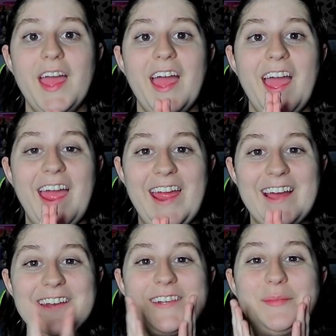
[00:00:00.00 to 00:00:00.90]

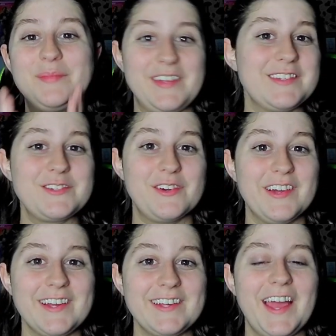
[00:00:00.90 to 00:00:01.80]
and please
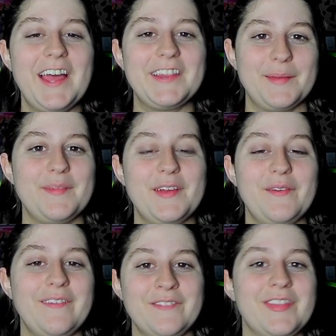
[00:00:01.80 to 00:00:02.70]
enjoy and let me know
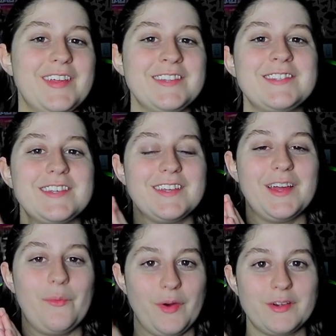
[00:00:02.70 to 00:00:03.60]
if this
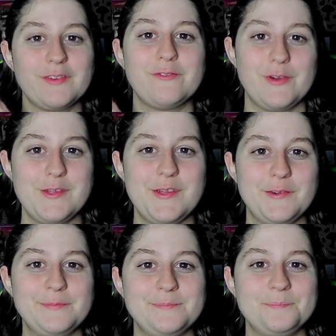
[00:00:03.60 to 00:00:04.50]
worked for you.
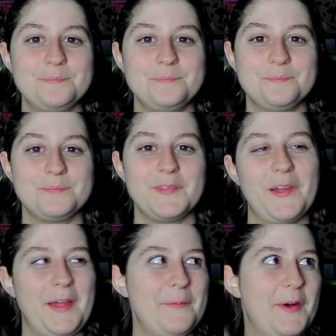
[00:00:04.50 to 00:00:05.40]

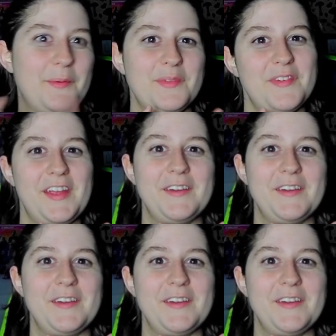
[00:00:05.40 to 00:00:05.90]
Okay, on with the video.